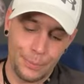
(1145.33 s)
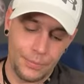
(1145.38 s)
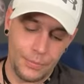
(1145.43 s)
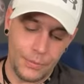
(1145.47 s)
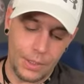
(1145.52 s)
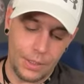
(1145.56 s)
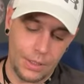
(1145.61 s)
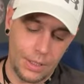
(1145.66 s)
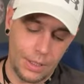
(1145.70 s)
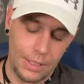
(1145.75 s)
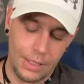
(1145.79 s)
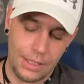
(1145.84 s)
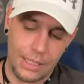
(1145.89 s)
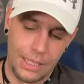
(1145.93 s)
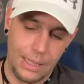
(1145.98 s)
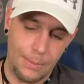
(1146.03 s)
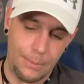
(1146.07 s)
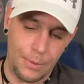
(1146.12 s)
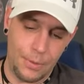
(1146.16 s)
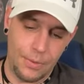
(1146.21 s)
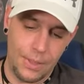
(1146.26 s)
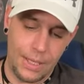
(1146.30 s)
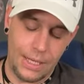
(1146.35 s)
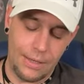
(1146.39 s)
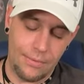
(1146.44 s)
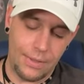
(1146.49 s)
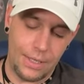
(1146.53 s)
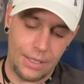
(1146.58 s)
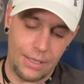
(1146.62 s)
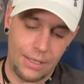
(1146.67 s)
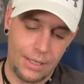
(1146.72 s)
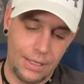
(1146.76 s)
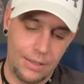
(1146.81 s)
They're going to keep you at a
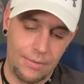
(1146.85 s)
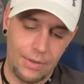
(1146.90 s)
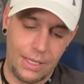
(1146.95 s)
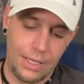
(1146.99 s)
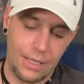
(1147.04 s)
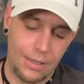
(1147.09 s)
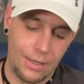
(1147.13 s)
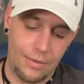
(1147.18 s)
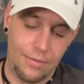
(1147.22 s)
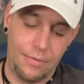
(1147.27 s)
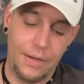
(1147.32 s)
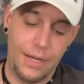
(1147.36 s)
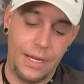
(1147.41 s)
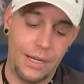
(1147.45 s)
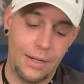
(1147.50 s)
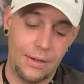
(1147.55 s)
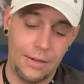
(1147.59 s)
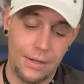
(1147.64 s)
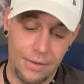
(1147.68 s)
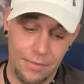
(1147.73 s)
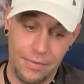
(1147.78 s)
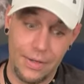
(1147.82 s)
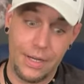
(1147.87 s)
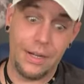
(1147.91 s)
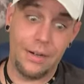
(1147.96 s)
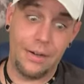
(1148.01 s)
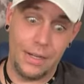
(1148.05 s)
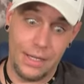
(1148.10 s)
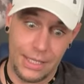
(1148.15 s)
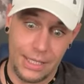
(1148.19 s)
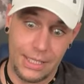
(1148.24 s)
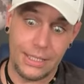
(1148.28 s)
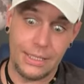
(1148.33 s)
very, very, very,
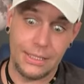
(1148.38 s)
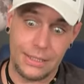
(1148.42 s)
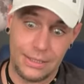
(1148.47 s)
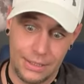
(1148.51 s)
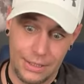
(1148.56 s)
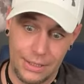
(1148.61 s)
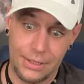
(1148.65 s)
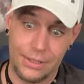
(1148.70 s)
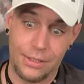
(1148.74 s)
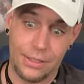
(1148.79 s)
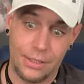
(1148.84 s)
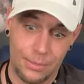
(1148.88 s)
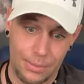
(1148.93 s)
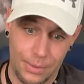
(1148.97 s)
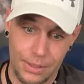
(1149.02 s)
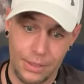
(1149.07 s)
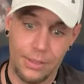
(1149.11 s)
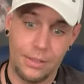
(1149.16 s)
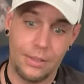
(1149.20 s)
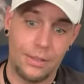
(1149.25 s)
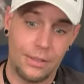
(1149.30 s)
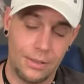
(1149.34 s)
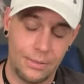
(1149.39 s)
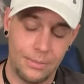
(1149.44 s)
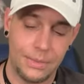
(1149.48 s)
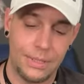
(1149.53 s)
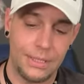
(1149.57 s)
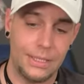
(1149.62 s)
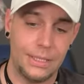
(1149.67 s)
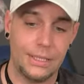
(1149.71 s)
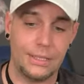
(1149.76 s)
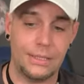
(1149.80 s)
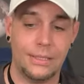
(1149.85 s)
very considerable
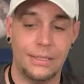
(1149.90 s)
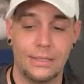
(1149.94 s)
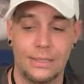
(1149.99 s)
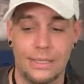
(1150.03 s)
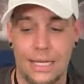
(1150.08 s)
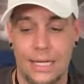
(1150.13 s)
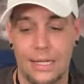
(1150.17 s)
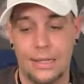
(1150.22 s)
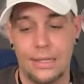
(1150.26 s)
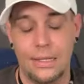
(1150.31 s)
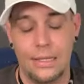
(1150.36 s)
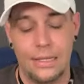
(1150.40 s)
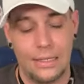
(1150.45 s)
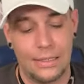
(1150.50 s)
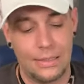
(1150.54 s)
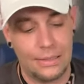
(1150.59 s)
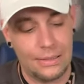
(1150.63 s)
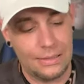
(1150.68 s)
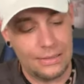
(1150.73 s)
arm's distance, I think.